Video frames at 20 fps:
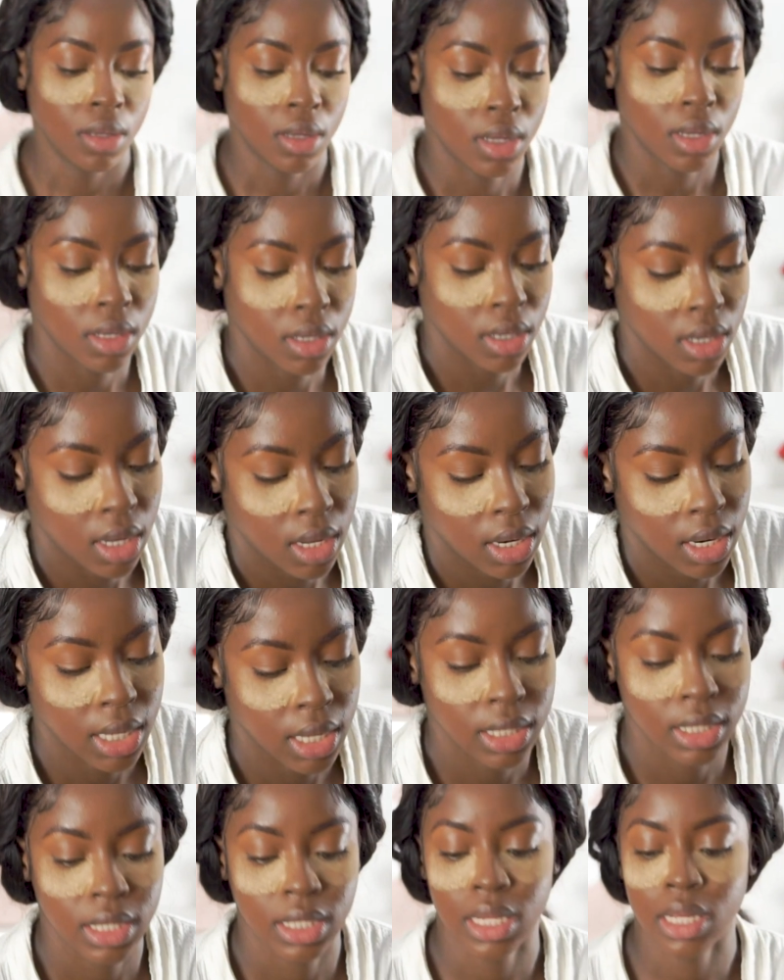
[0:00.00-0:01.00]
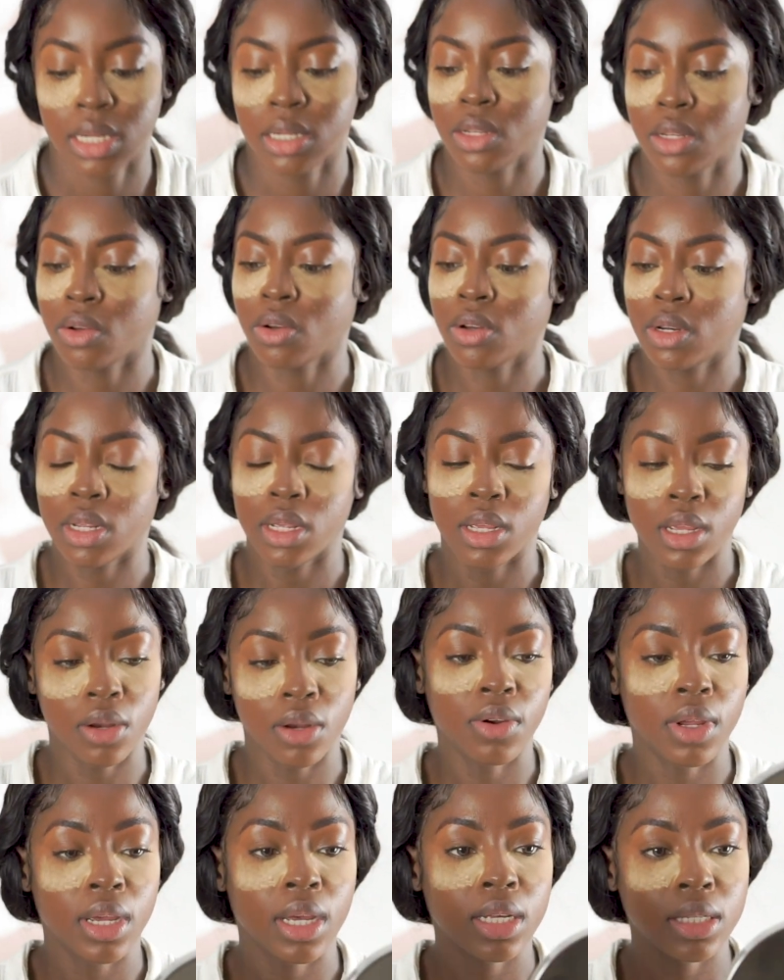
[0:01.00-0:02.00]
And then I set the other
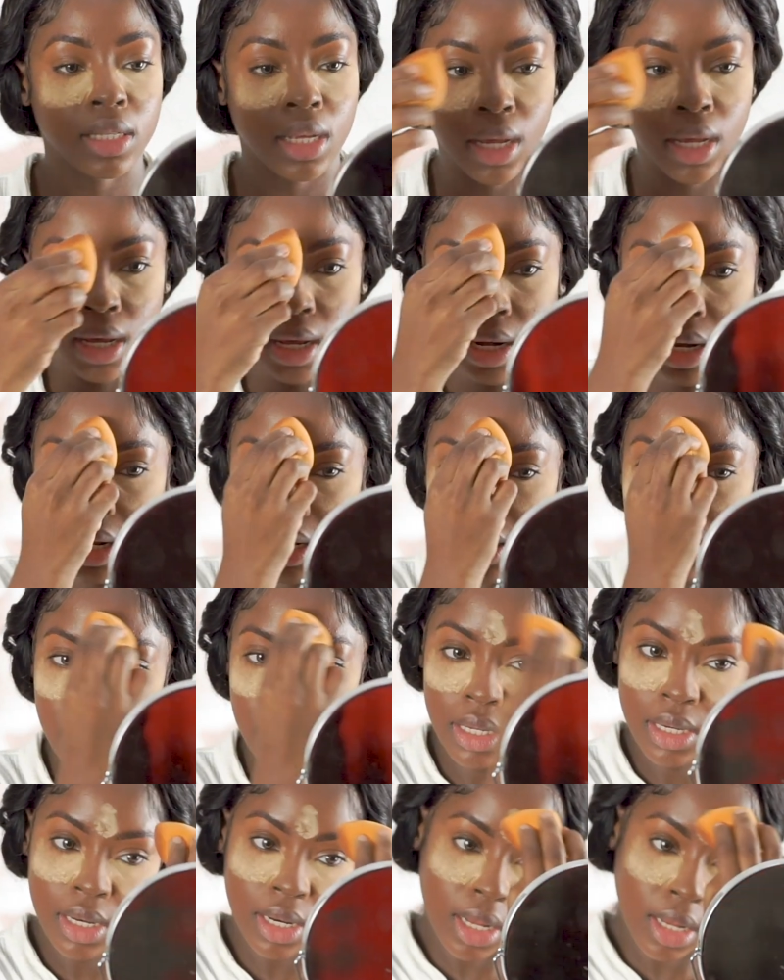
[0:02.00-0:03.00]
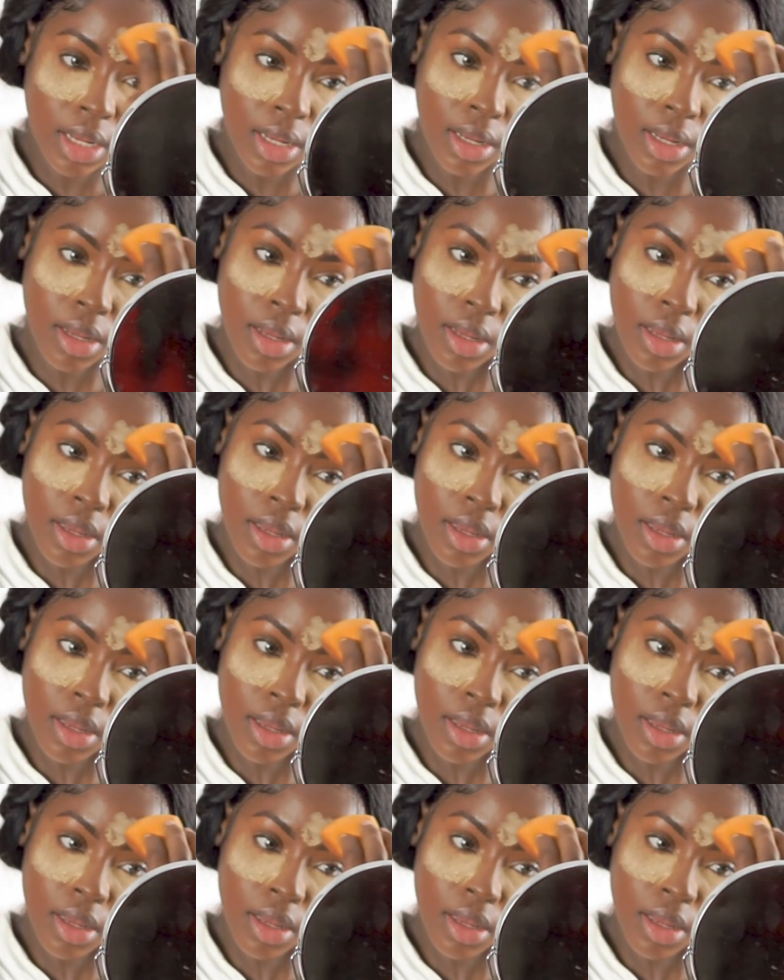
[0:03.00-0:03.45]
areas I highlighted, like